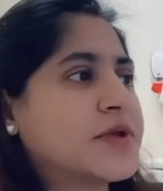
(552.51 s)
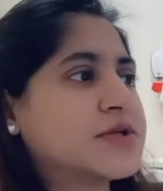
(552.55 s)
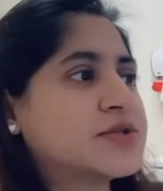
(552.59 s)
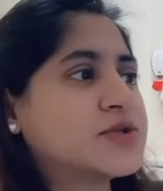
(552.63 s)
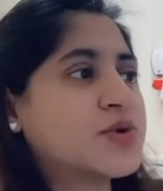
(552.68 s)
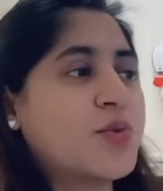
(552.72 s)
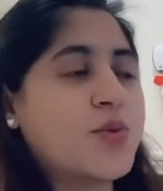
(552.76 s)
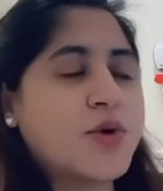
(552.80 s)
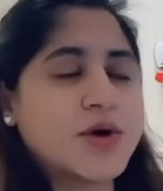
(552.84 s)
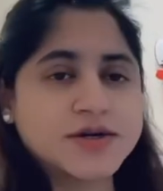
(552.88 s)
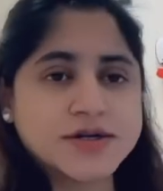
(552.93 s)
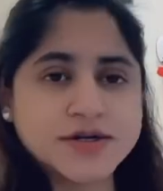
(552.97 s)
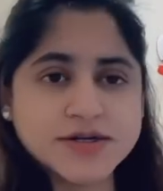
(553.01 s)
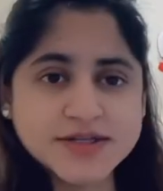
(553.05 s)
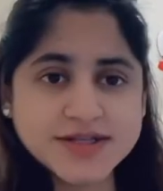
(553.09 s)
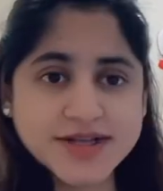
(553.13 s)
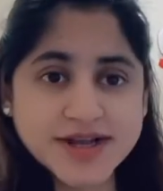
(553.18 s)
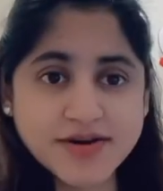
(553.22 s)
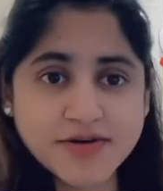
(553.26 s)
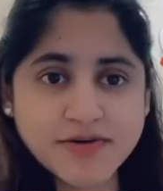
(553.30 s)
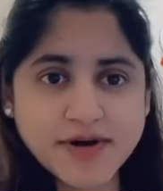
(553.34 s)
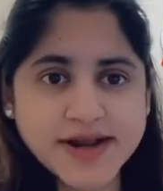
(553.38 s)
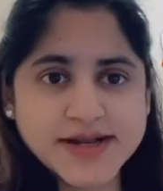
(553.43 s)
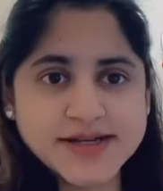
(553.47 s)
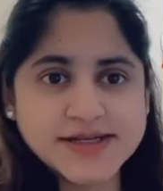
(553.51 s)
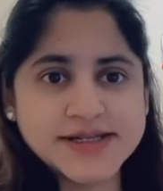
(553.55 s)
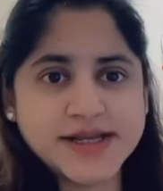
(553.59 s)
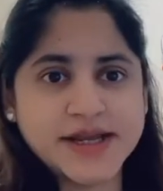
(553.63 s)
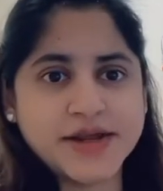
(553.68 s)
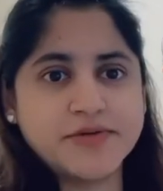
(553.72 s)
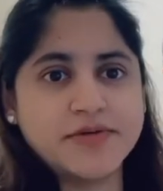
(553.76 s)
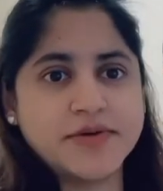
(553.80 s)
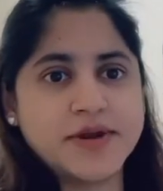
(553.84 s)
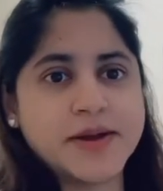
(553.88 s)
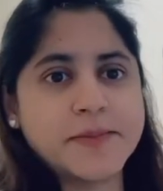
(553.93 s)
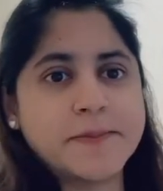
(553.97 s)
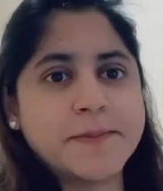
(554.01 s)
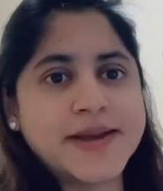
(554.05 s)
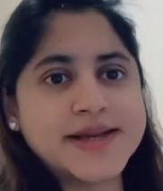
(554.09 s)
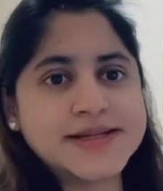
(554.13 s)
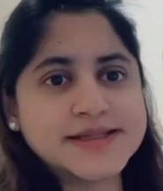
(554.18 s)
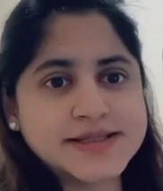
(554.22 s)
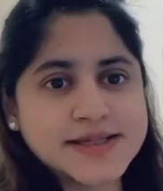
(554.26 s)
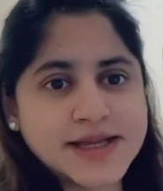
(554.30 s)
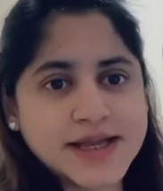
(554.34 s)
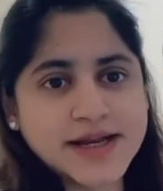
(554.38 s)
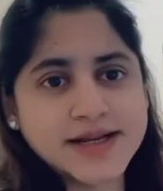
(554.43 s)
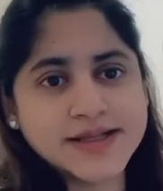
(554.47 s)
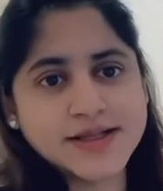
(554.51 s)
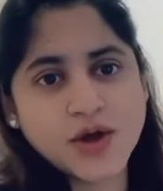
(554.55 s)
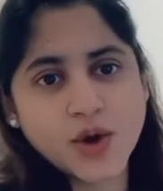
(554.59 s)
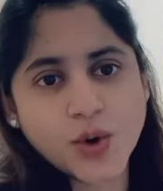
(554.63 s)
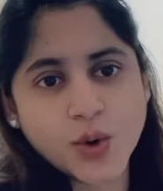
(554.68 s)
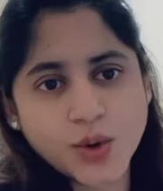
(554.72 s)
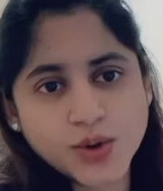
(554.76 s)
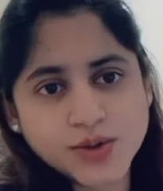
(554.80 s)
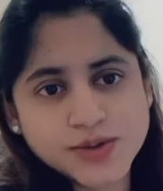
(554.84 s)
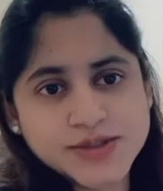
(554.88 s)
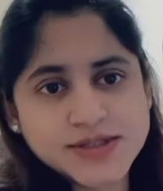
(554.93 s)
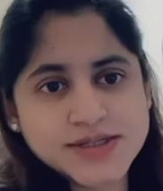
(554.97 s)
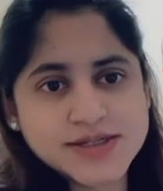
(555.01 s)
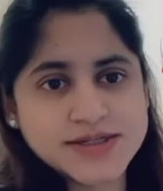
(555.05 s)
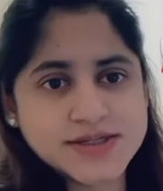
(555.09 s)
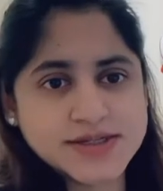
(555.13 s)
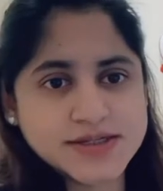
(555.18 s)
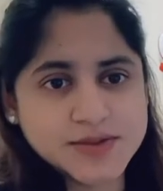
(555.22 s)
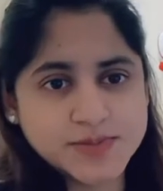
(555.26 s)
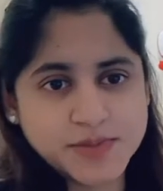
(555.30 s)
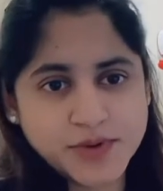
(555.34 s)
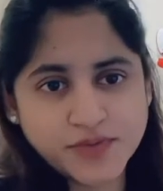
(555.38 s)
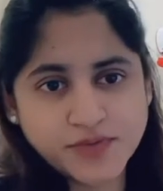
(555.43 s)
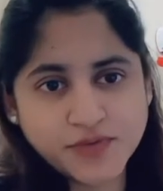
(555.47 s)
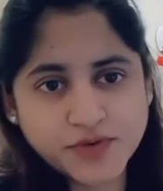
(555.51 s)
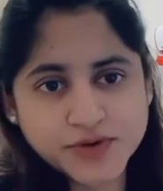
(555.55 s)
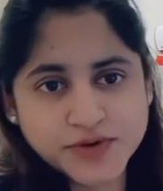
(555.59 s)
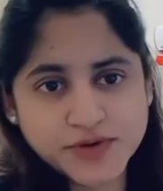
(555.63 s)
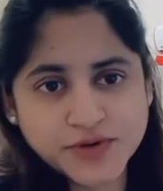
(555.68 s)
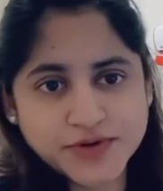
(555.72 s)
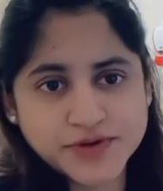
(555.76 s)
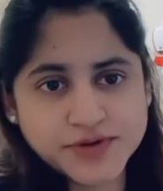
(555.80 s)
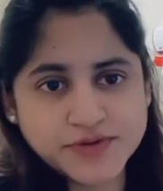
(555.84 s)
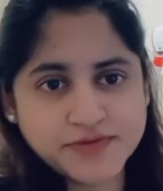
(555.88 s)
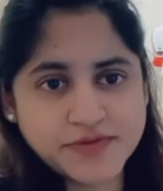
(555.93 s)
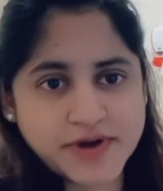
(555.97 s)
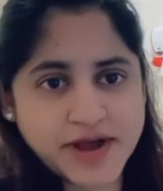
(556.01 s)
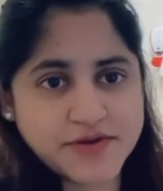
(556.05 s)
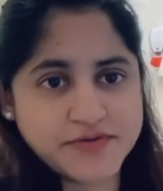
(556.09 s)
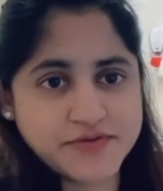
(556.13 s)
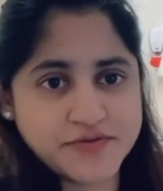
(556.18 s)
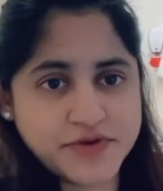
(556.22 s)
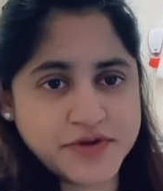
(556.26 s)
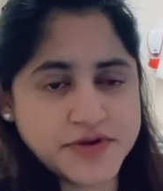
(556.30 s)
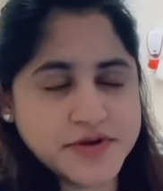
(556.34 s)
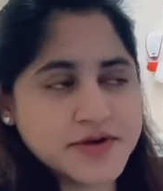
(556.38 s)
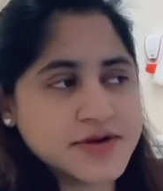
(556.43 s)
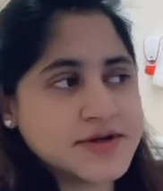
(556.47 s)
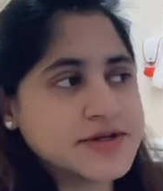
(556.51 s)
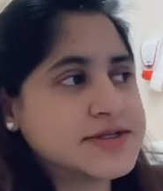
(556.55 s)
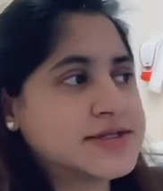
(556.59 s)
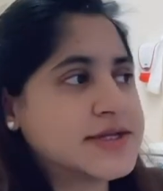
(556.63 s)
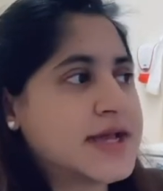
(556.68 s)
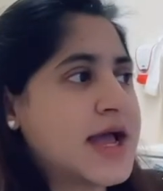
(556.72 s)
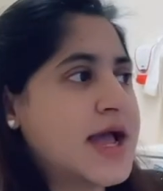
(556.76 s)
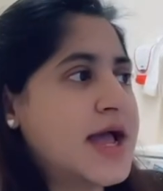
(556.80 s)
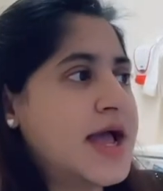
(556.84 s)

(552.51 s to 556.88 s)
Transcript: So what are the criteria? Basically, the onset is before 35 years,